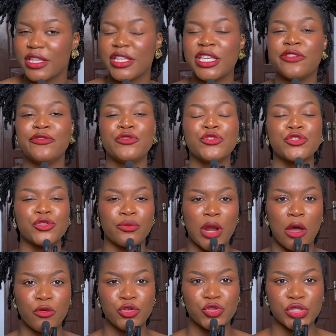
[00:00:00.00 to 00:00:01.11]
If you
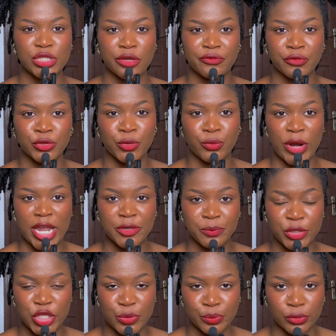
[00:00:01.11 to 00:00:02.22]
surround yourself with the right
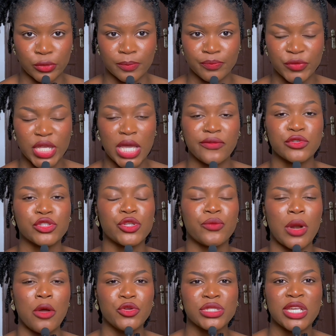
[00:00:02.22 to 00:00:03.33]
people, if you
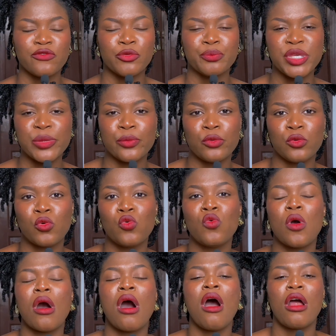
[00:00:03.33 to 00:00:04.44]
surround yourself with people who
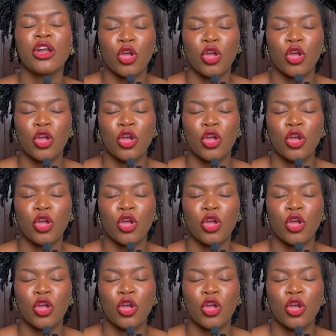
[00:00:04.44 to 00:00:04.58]
are